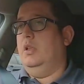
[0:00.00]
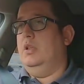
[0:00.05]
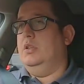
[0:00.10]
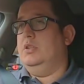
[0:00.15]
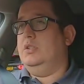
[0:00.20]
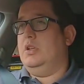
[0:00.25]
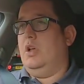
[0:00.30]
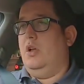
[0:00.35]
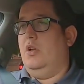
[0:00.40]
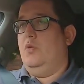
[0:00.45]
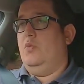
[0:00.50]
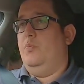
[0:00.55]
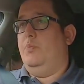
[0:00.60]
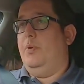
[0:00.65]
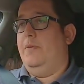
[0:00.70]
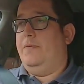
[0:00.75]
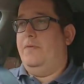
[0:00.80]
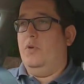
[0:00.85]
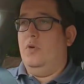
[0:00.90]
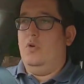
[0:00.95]
So
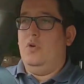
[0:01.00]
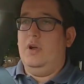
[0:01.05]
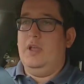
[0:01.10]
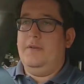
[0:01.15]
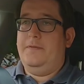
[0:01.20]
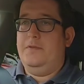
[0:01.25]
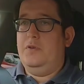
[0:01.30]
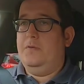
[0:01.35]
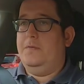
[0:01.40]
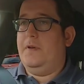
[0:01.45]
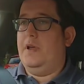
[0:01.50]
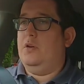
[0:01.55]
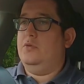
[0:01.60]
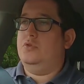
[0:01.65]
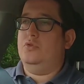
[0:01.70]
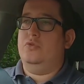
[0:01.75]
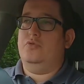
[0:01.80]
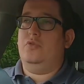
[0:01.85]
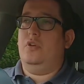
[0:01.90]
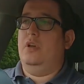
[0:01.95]
before, if you failed
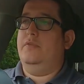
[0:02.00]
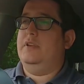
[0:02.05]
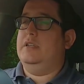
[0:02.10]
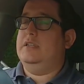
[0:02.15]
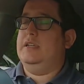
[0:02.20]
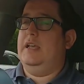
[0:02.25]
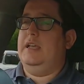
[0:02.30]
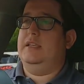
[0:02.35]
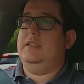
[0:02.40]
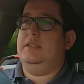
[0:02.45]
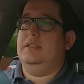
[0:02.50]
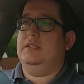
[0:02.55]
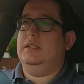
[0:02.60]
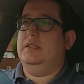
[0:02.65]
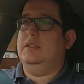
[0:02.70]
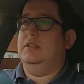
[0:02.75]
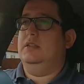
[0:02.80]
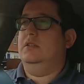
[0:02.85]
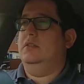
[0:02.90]
your driving test